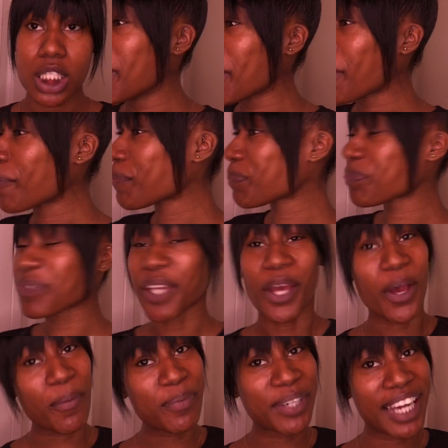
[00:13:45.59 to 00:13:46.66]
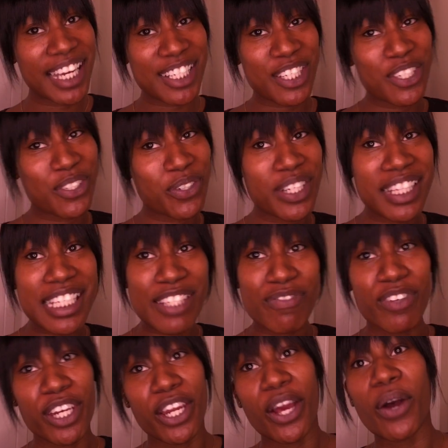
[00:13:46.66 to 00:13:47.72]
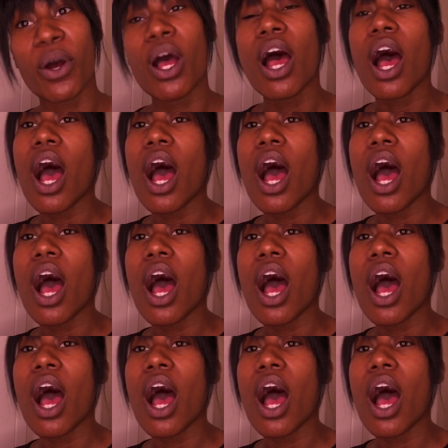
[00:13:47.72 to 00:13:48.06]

But I hope you guys enjoyed this video.